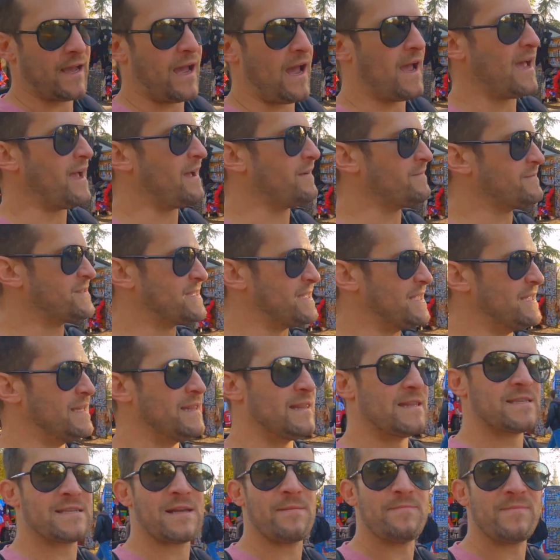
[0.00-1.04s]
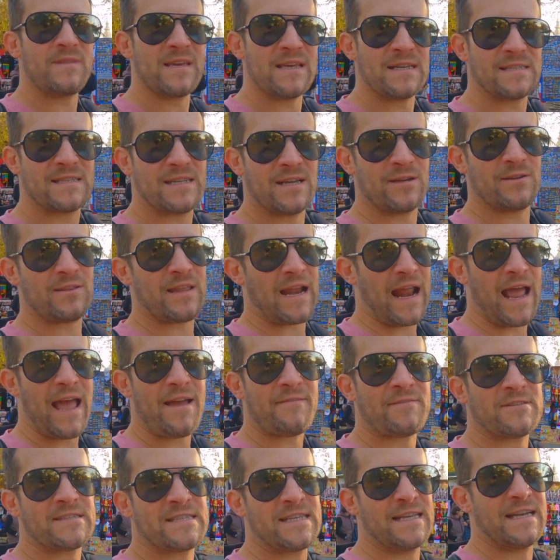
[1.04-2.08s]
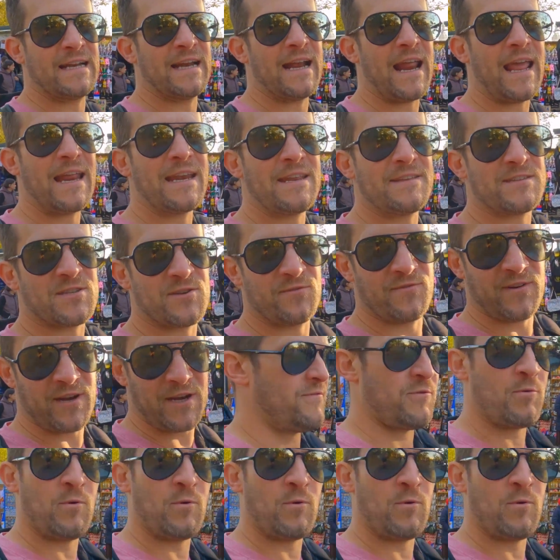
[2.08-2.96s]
I have seen some things here that I haven't seen in any souvenir.